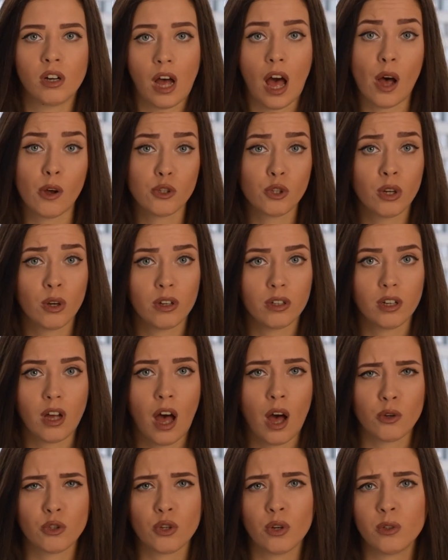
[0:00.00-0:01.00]

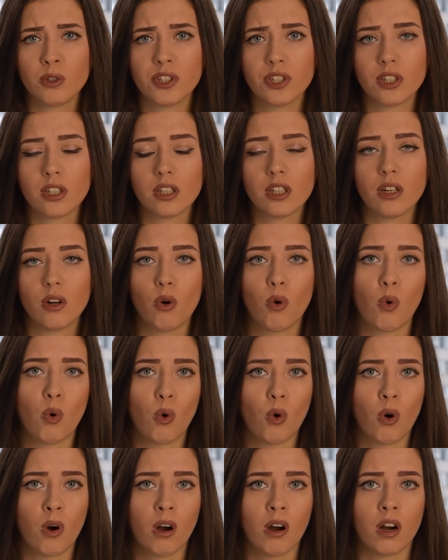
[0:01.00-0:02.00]
householder
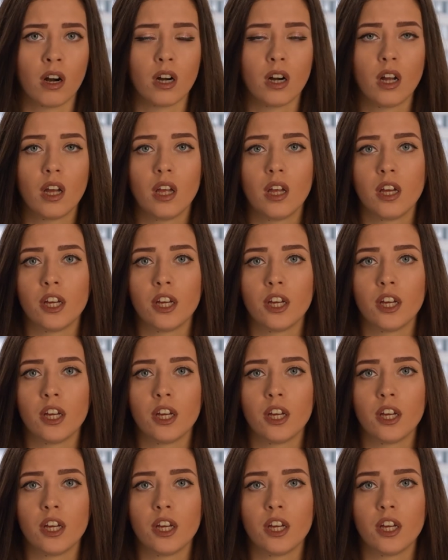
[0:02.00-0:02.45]
or